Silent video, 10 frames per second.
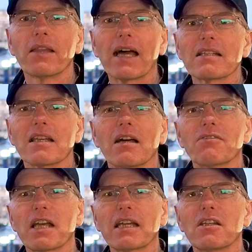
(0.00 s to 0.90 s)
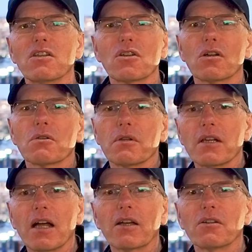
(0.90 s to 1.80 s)
That's it. I've taken the shots with a
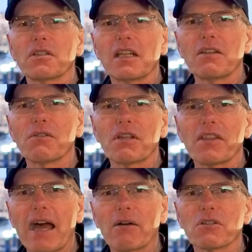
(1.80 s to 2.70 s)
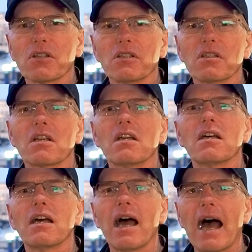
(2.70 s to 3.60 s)
Nikon D3000.
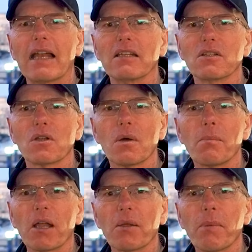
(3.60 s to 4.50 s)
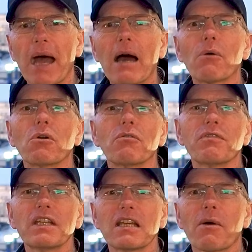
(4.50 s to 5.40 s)
And by the power of
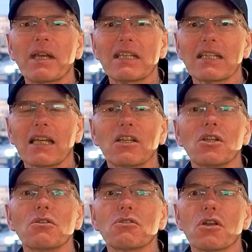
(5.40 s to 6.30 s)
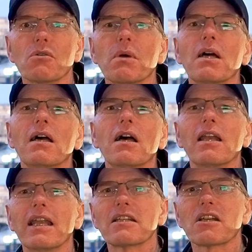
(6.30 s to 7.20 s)
video editing in YouTube,
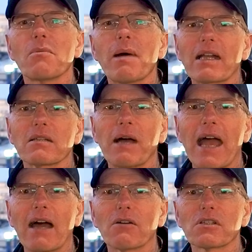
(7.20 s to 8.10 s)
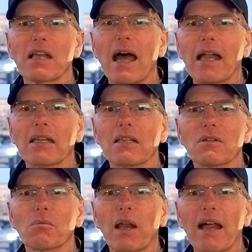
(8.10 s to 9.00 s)
let's go back to my house and
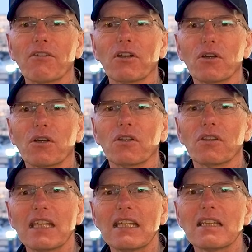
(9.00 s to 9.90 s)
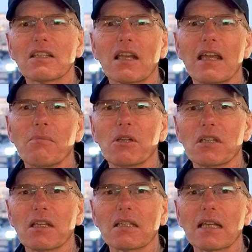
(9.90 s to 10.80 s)
we'll have a look at these
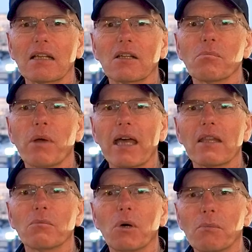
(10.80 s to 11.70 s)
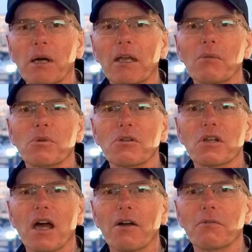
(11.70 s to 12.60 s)
images and compare them on my
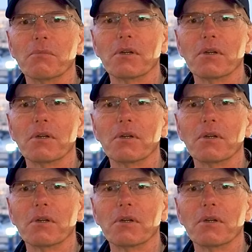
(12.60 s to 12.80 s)
computer at home.